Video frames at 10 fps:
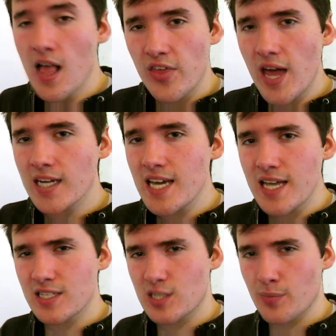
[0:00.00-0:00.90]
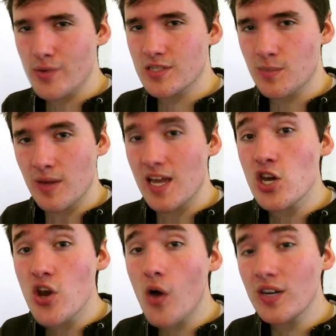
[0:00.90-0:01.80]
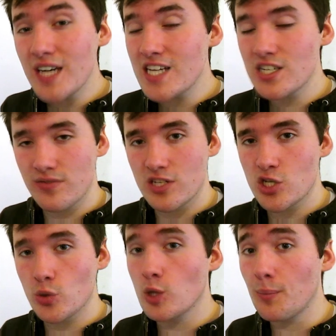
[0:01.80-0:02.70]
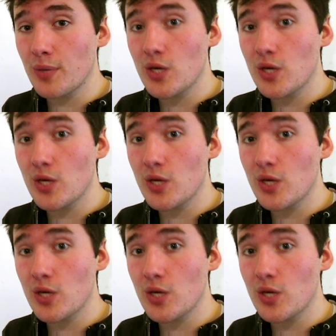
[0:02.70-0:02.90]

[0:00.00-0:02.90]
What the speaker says: The ideas are supposed to be non-individual,